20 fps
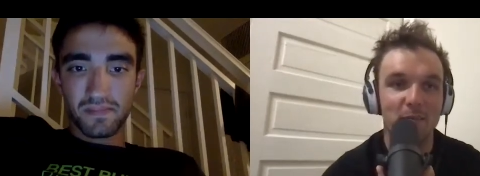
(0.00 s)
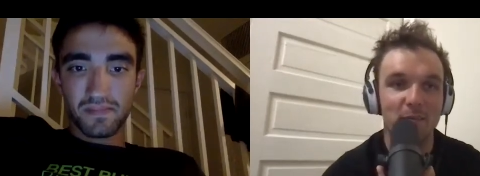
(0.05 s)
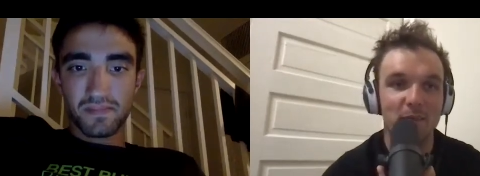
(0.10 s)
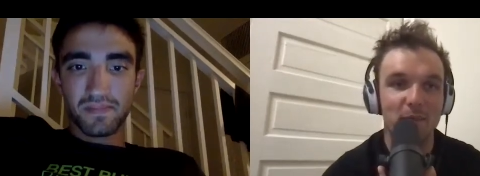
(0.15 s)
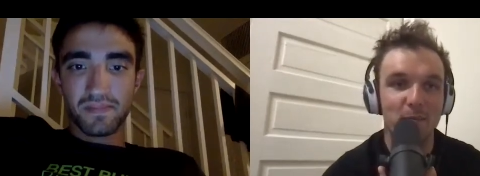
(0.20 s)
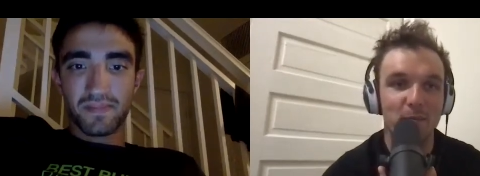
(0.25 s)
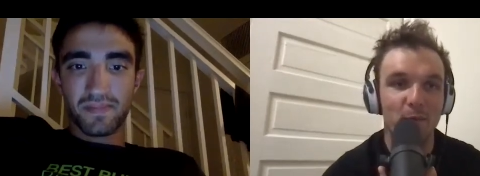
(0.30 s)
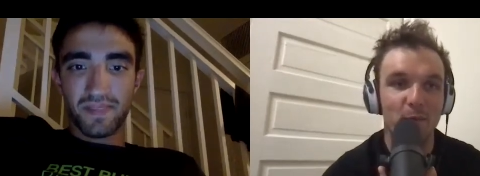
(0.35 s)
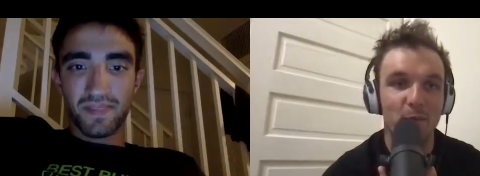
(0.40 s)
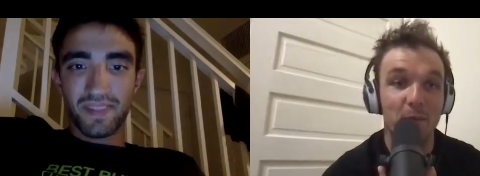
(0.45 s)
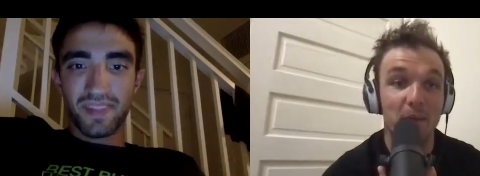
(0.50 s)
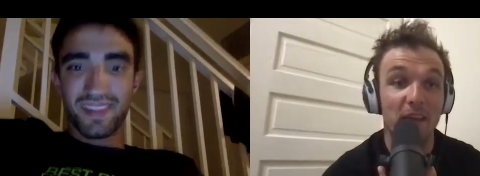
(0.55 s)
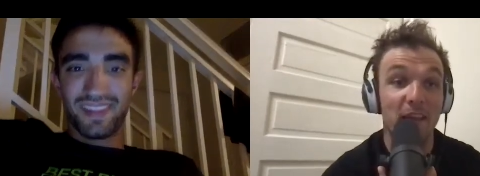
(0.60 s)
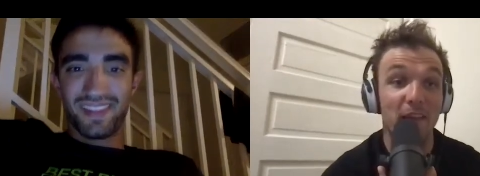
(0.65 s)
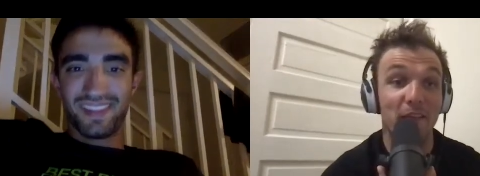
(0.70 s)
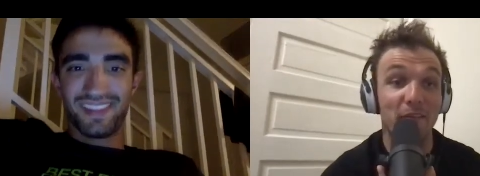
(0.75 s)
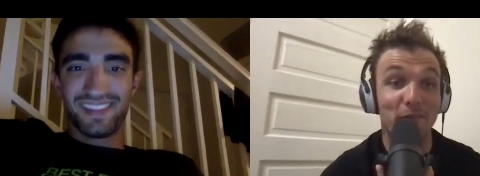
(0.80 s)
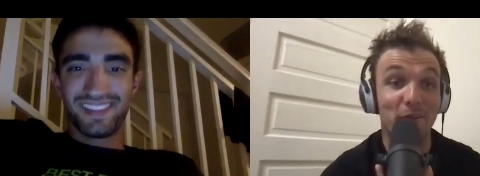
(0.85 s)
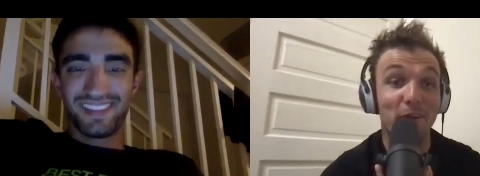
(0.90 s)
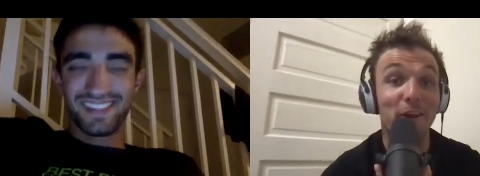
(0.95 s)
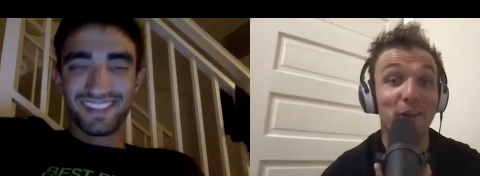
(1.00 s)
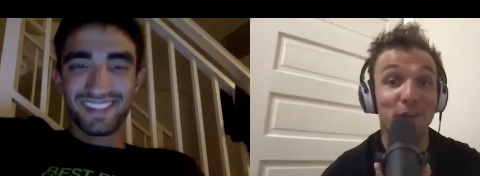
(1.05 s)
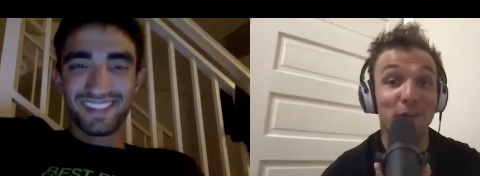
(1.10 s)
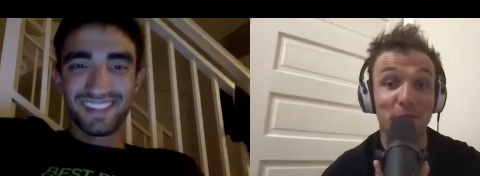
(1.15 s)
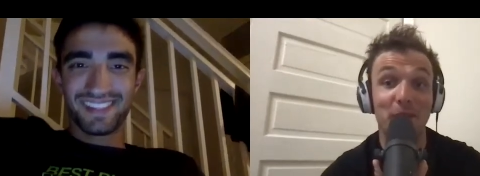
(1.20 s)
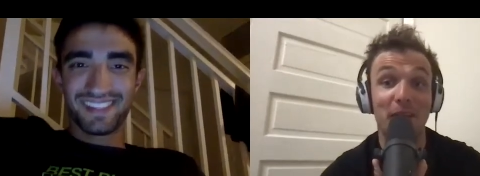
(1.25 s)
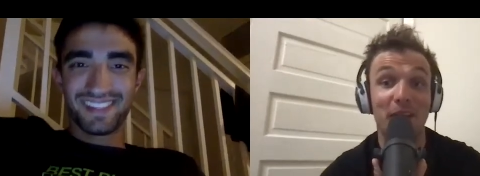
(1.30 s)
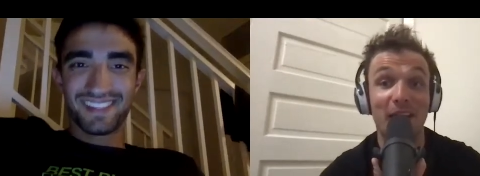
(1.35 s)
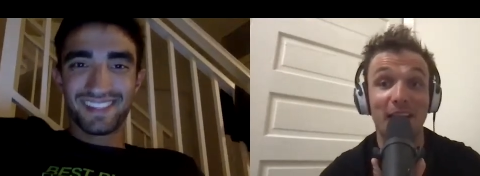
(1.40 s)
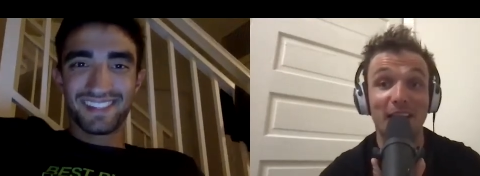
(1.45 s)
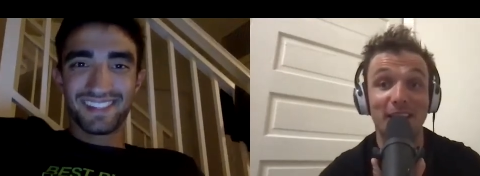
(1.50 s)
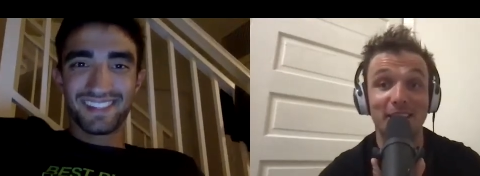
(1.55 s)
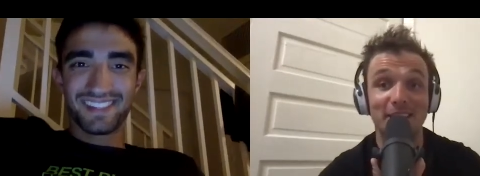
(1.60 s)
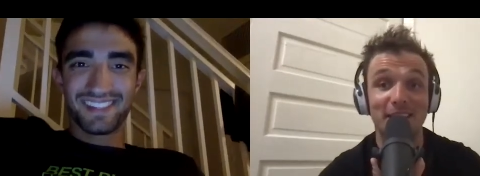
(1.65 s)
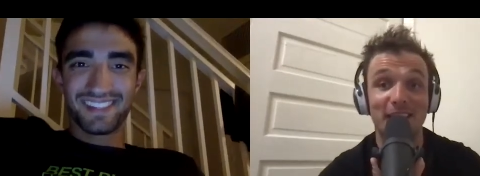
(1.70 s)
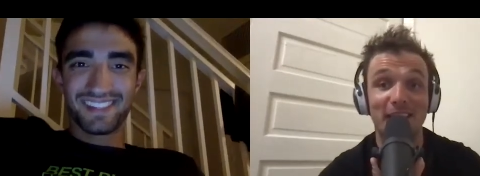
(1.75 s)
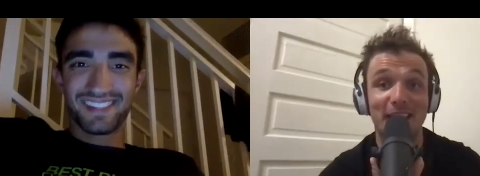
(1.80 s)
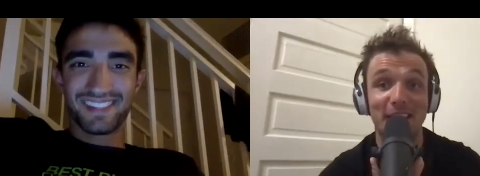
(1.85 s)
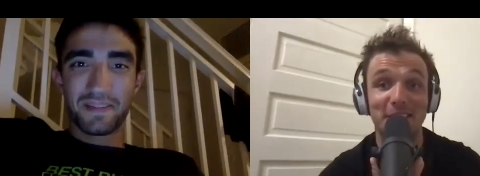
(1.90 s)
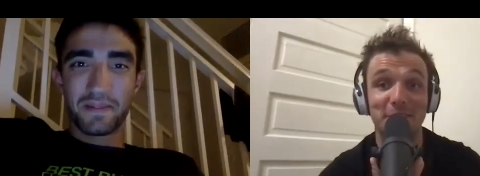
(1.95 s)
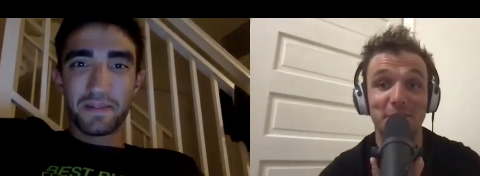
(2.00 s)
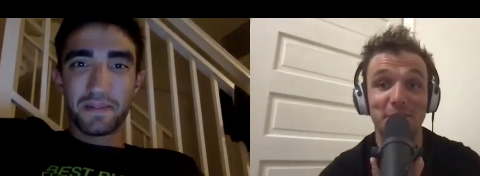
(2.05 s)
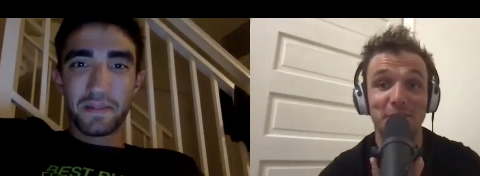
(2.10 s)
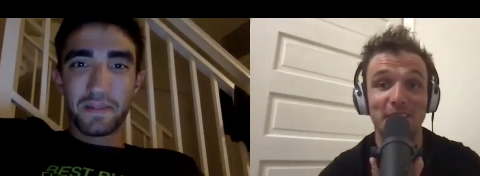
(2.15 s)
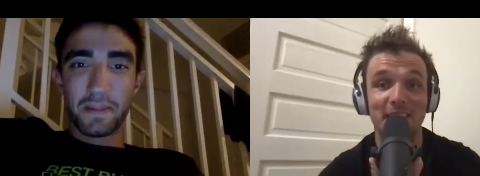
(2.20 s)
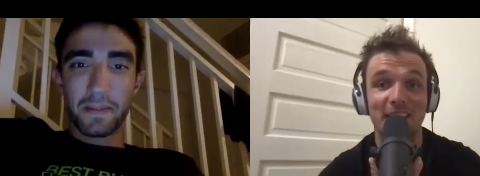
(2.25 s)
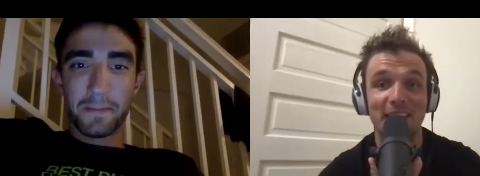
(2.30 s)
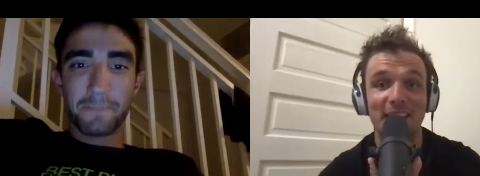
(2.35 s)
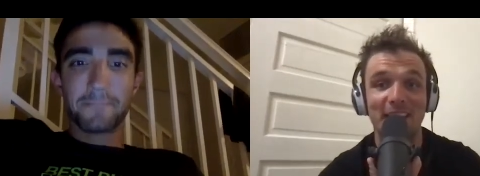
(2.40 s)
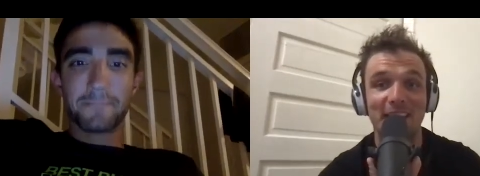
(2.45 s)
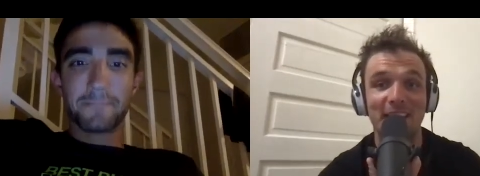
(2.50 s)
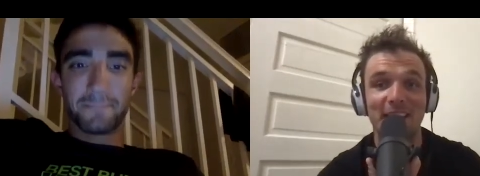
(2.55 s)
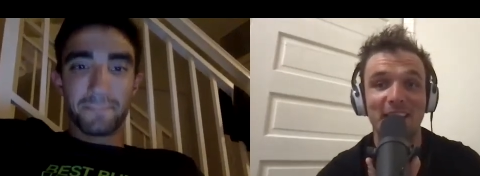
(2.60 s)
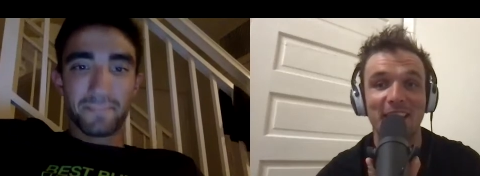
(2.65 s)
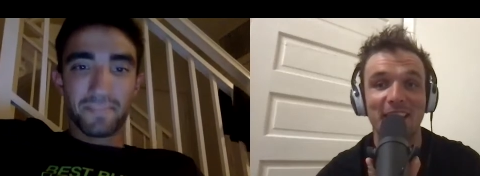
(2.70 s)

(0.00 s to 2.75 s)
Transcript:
Speaker 1: people were making fun of you guys actually and